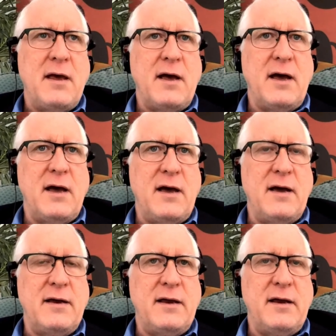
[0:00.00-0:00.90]

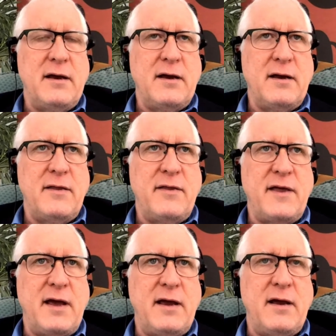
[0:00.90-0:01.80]
uh, uh,
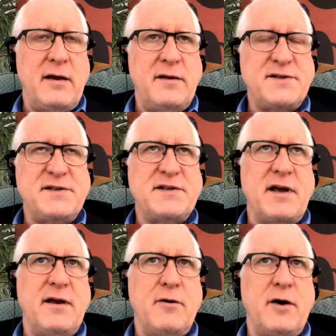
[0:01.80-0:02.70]
they uh, this is
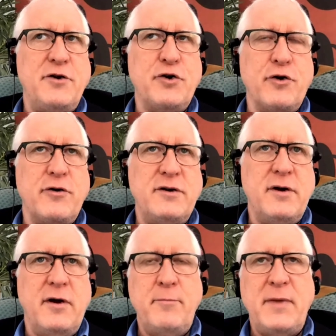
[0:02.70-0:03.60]
uh, under
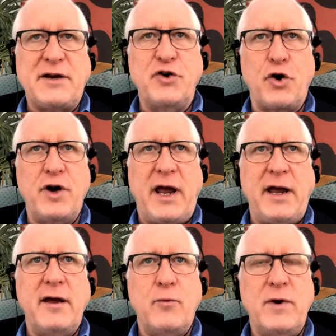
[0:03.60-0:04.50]
uh,
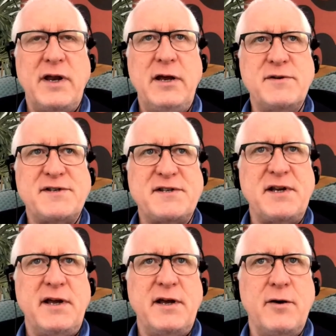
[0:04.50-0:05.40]
McNerney when he was
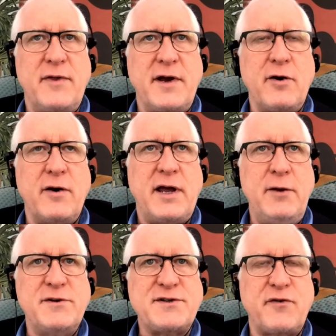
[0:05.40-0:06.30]
CEO there.
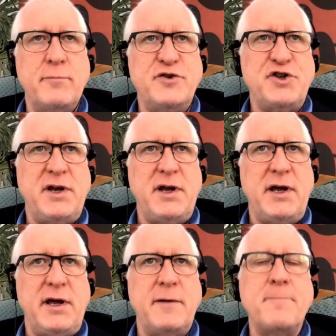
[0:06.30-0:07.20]
He was from
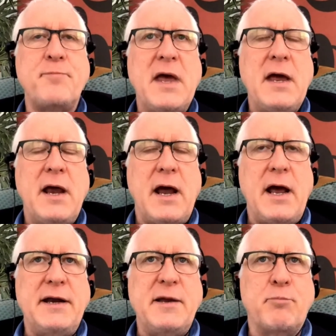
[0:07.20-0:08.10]
GE,
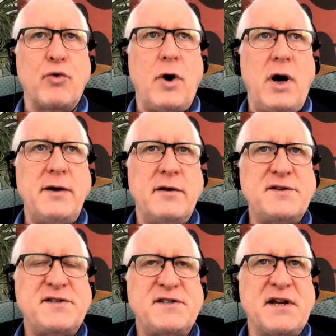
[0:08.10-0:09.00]
and he brought
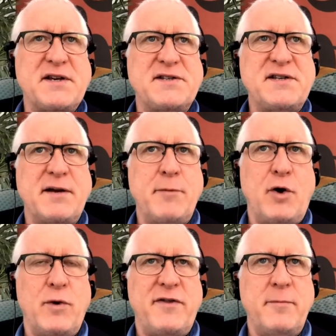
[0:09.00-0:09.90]
Six Sigma
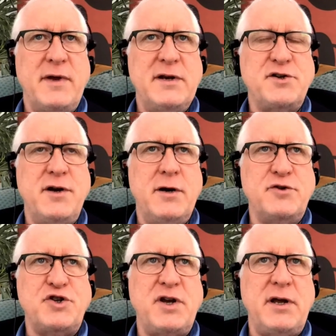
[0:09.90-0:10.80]
with him. And as you know,
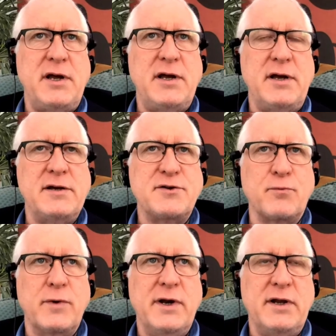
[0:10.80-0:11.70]
GE is
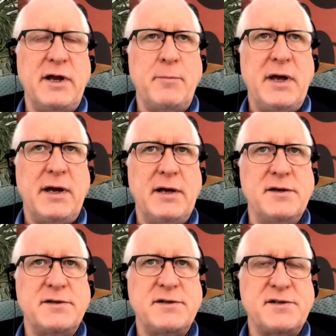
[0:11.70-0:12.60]
really big
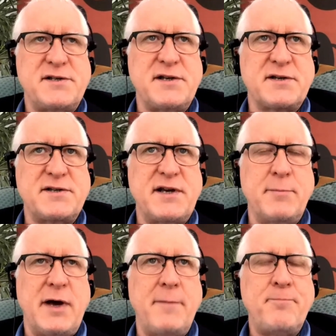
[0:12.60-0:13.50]
into Six
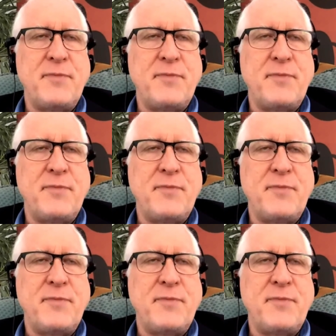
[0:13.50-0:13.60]
Sigma.